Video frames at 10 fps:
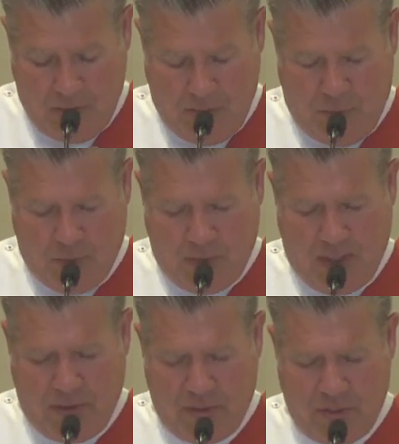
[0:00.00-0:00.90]
Pour
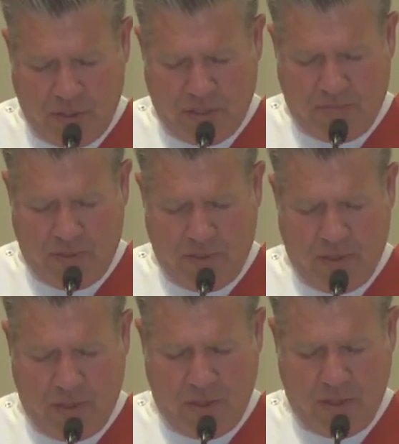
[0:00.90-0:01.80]
out your spirit
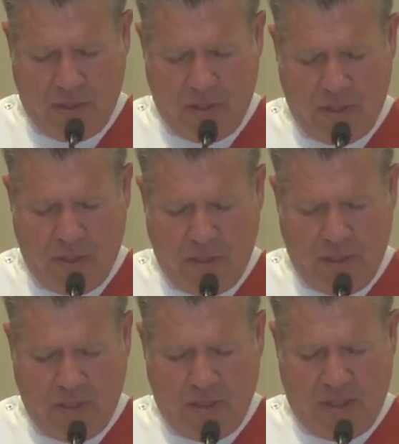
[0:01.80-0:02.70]

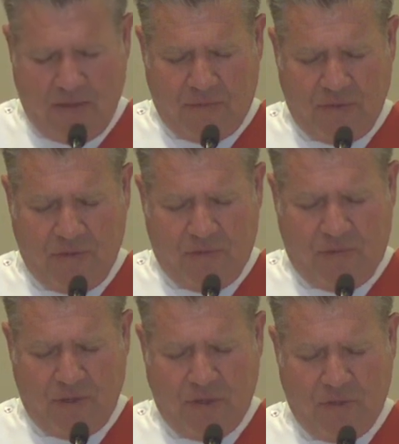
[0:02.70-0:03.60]
in the gift of the
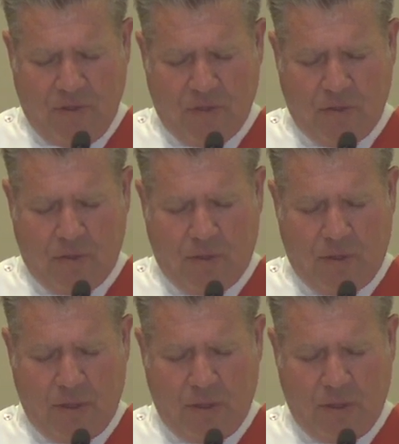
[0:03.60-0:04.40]
fear of the Lord.